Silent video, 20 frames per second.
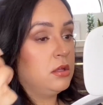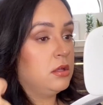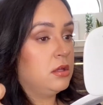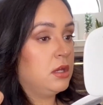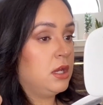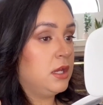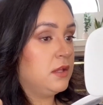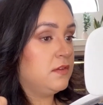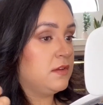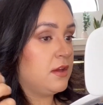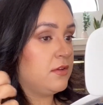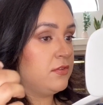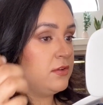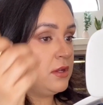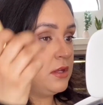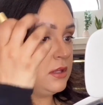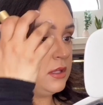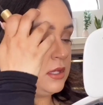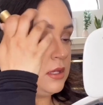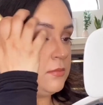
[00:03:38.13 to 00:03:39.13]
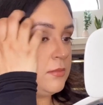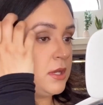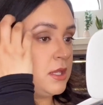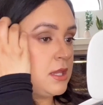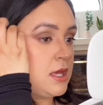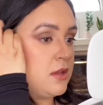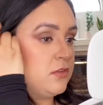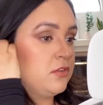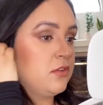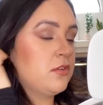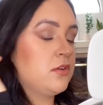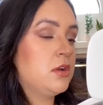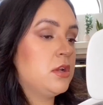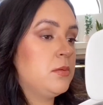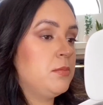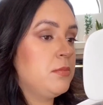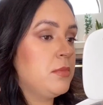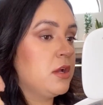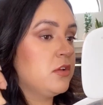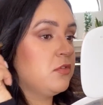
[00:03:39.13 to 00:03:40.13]
My lashes are in a
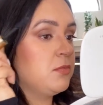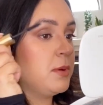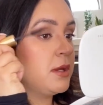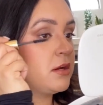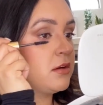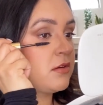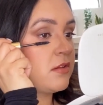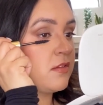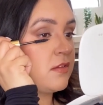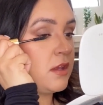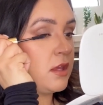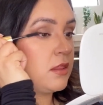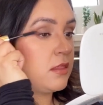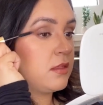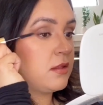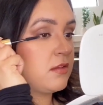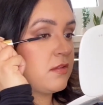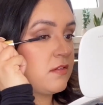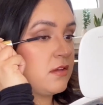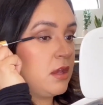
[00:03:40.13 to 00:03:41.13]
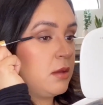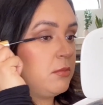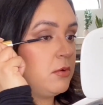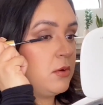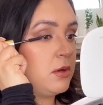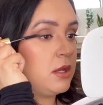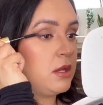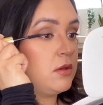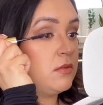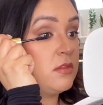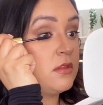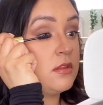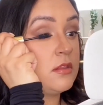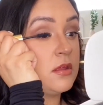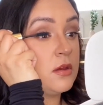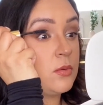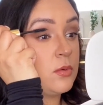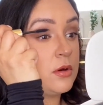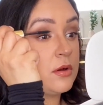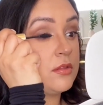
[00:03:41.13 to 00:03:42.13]
much better state this time around than they
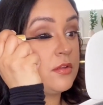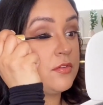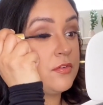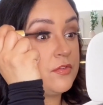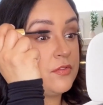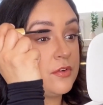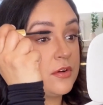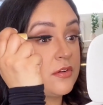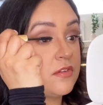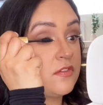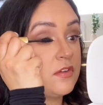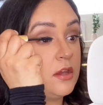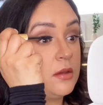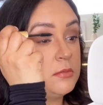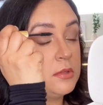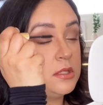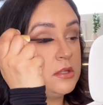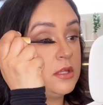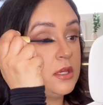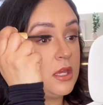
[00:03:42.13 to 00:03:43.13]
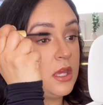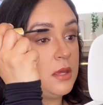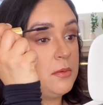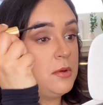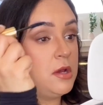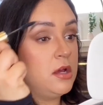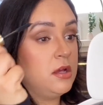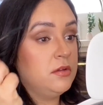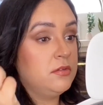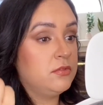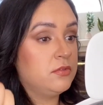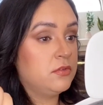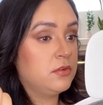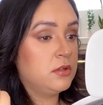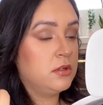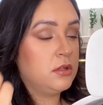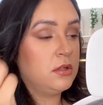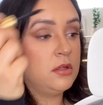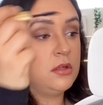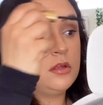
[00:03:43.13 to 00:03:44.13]
were the first time that they came off.
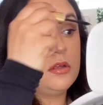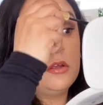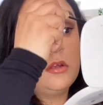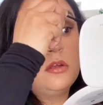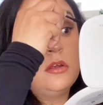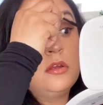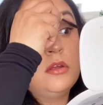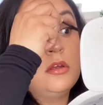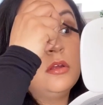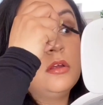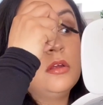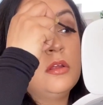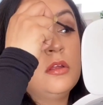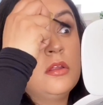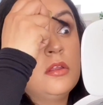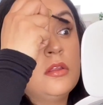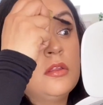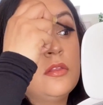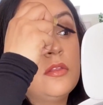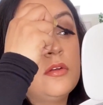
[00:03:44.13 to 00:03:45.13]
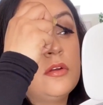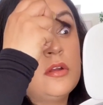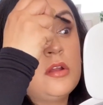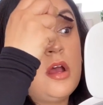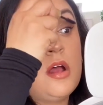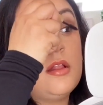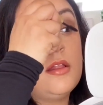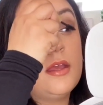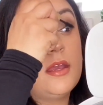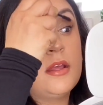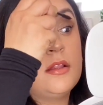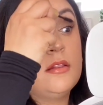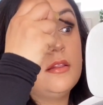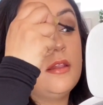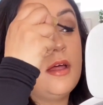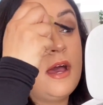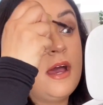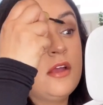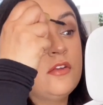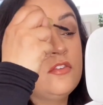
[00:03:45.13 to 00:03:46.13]
They're not like
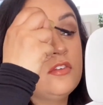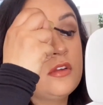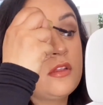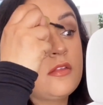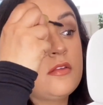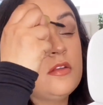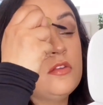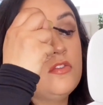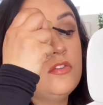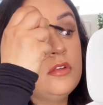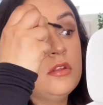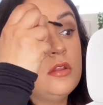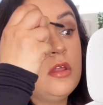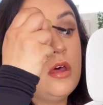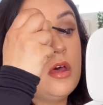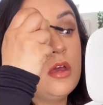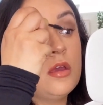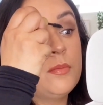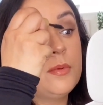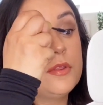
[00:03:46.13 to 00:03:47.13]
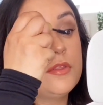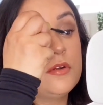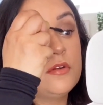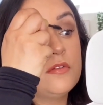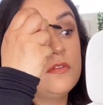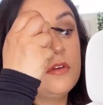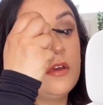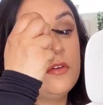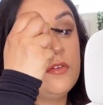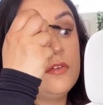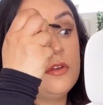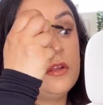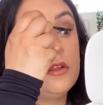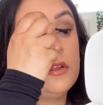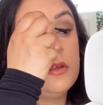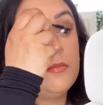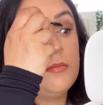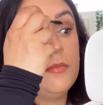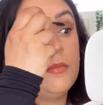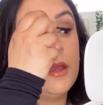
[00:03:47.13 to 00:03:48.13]
lash extension long, but they're definitely
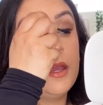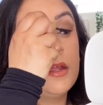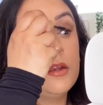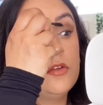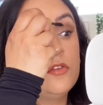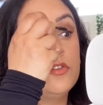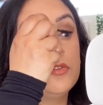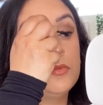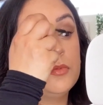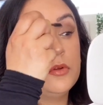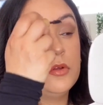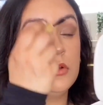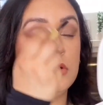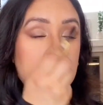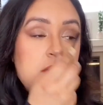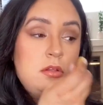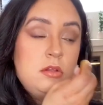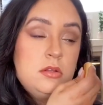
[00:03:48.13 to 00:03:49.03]
manageable.